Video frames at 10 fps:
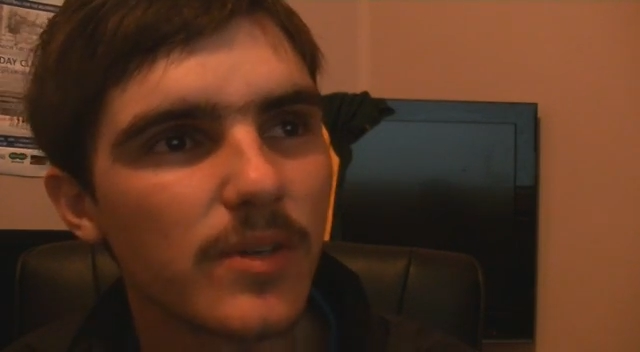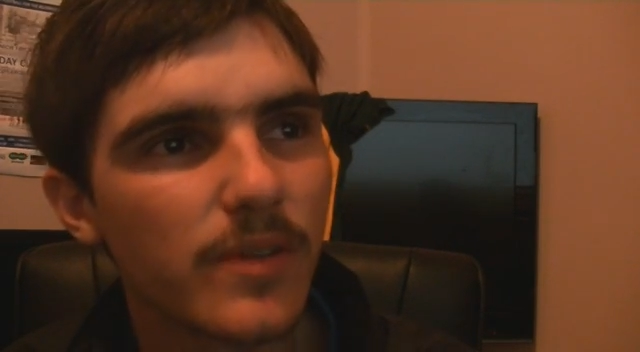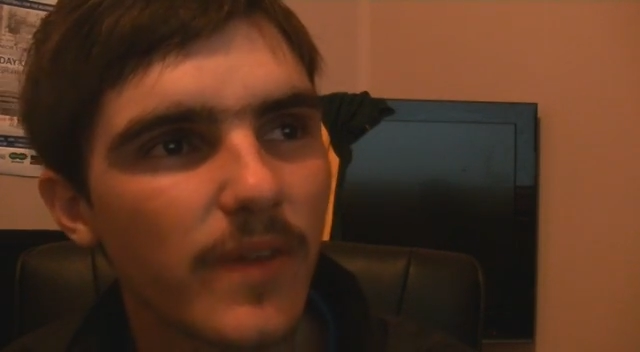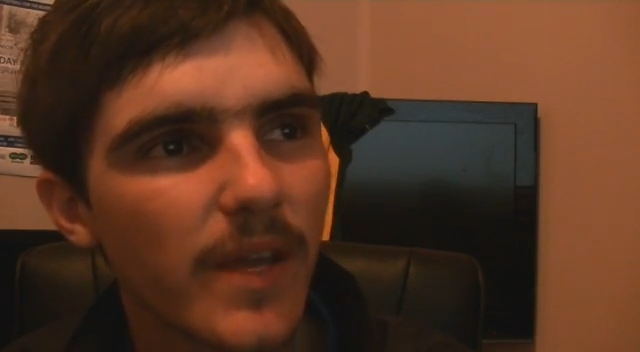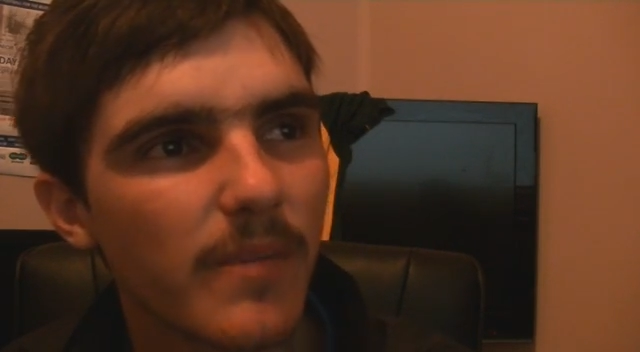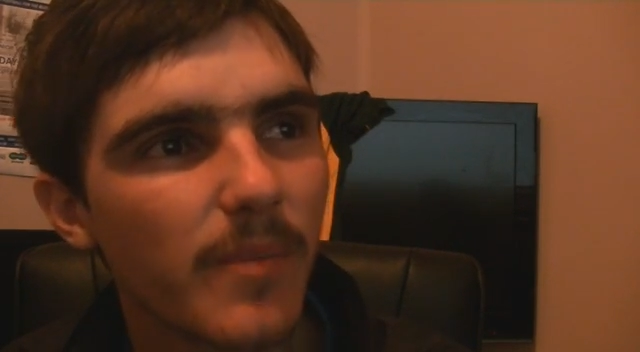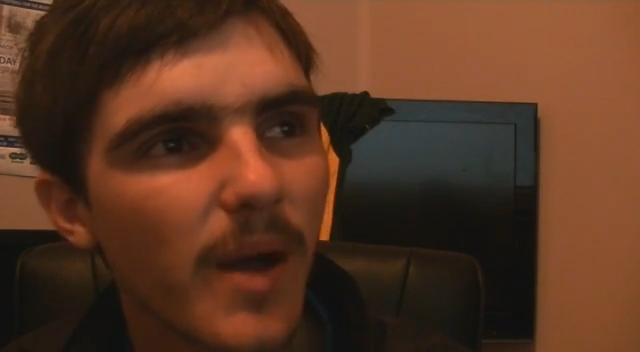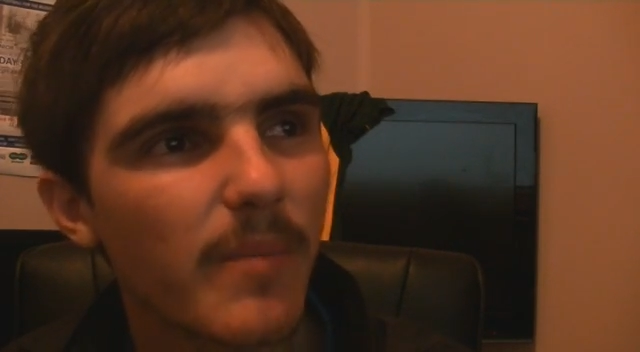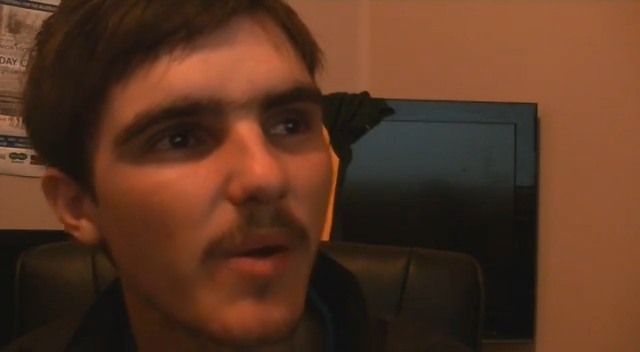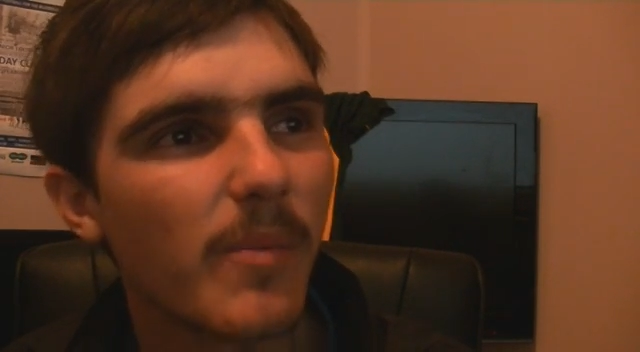defeated by
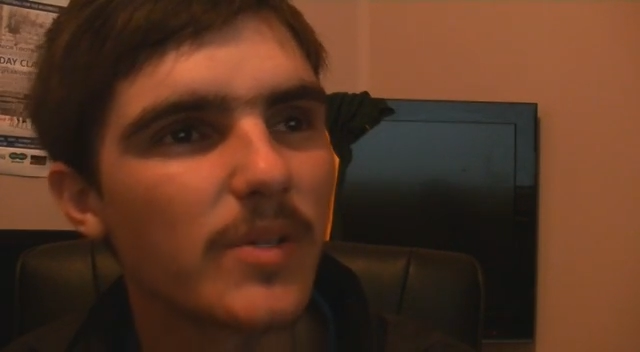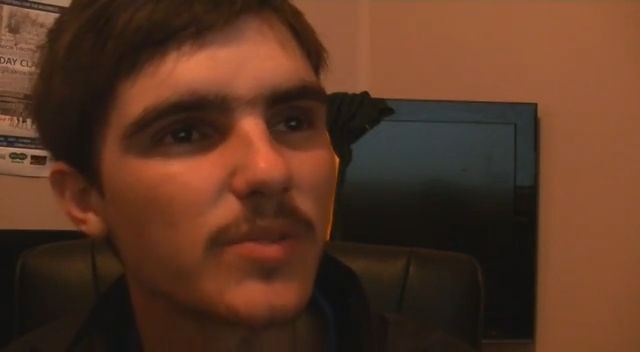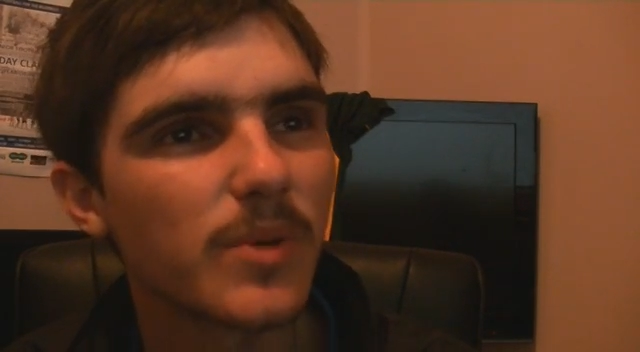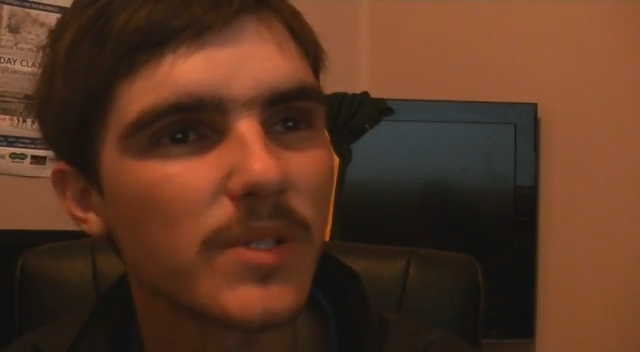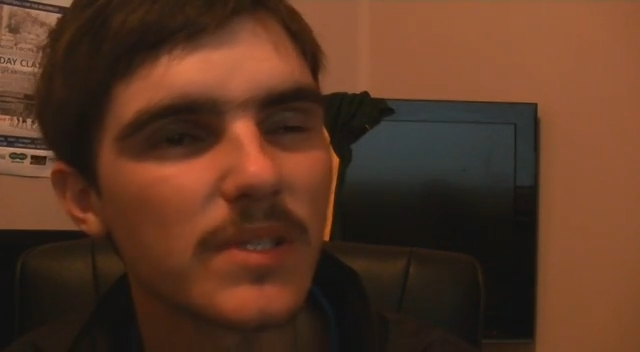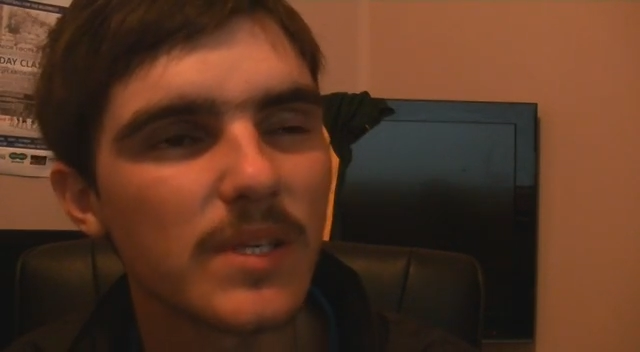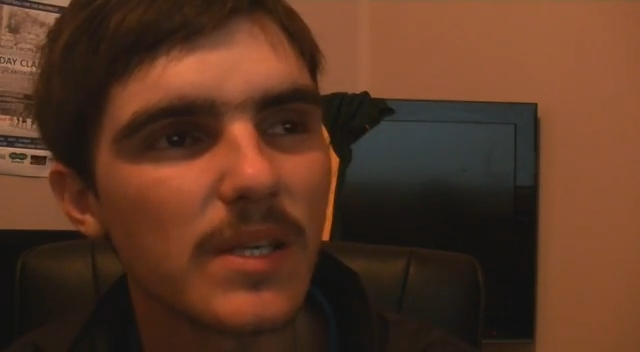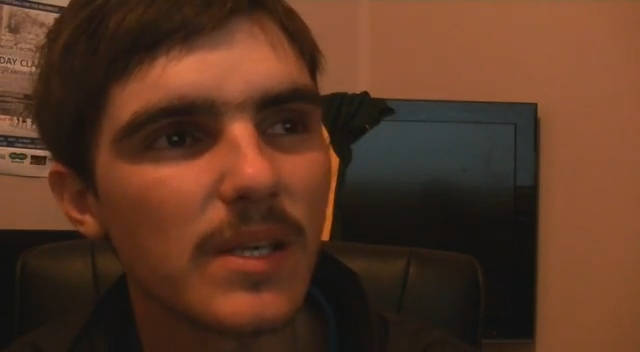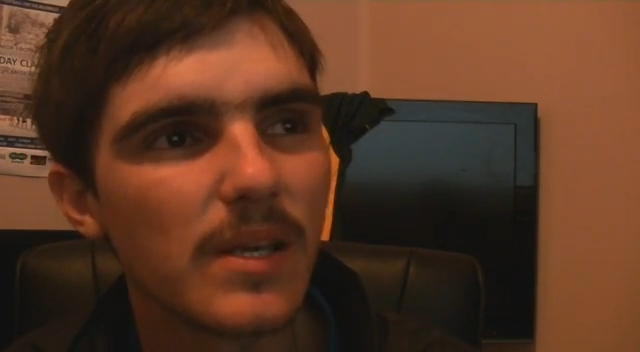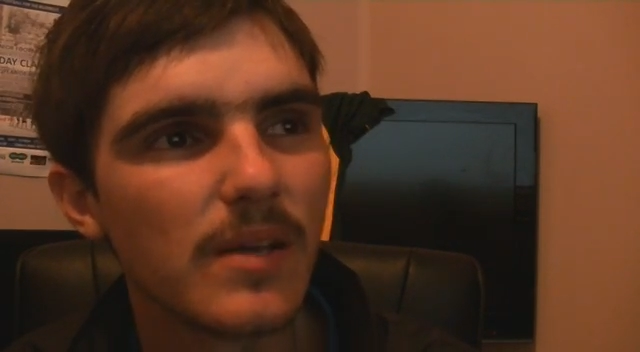Belmont
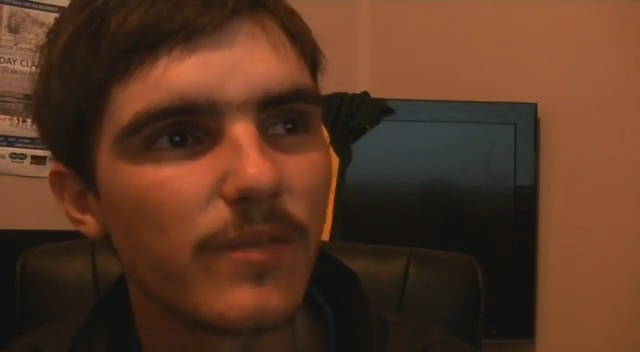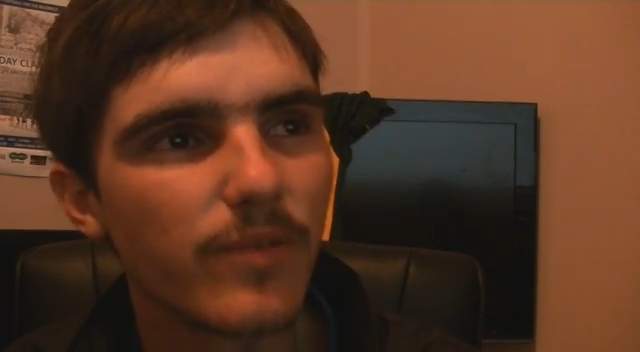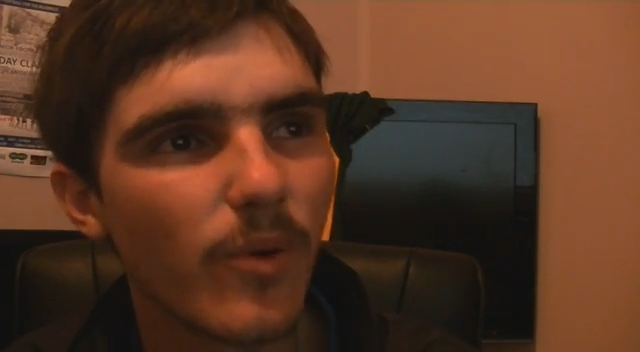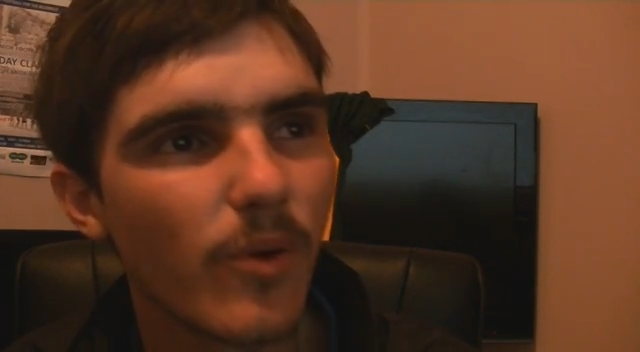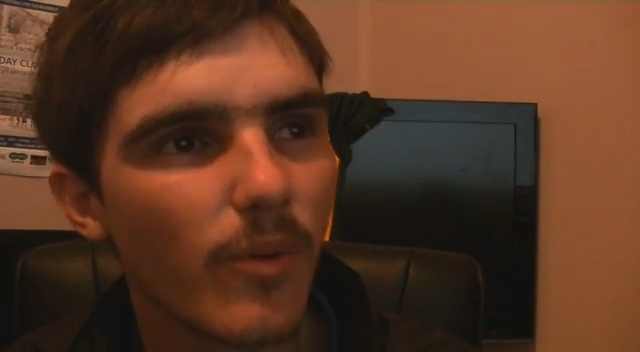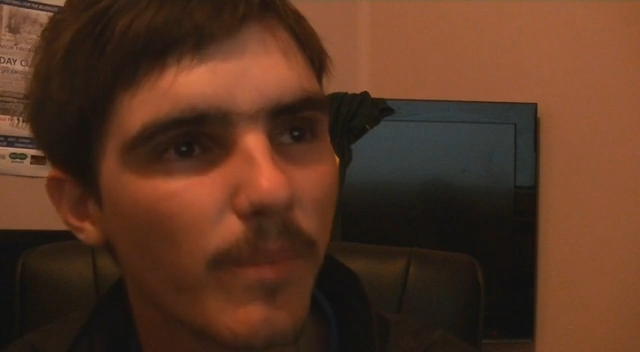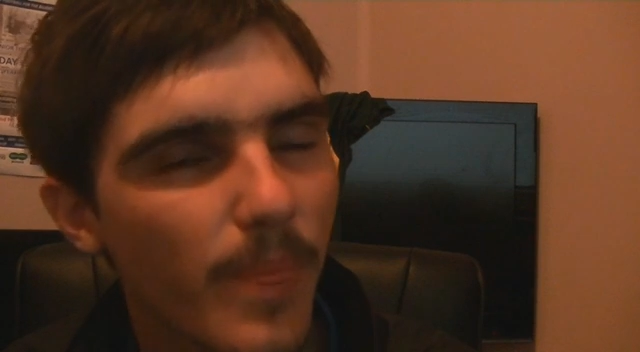Swansea 4.